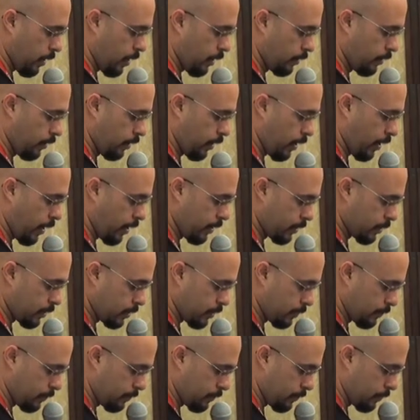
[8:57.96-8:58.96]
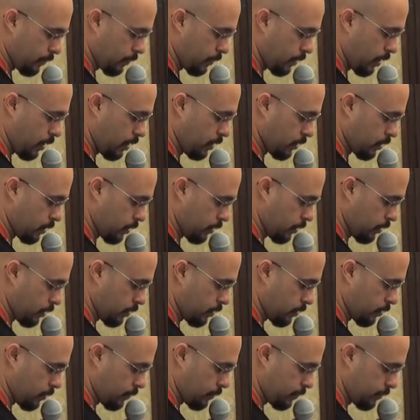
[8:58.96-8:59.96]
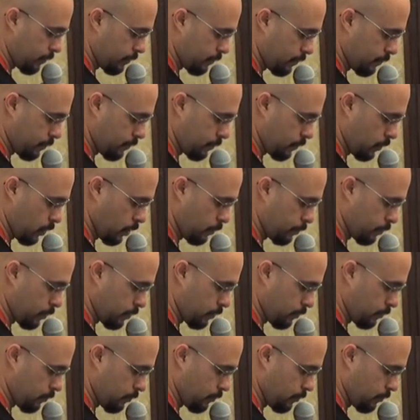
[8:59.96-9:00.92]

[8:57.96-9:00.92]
analyze the incidents. Oops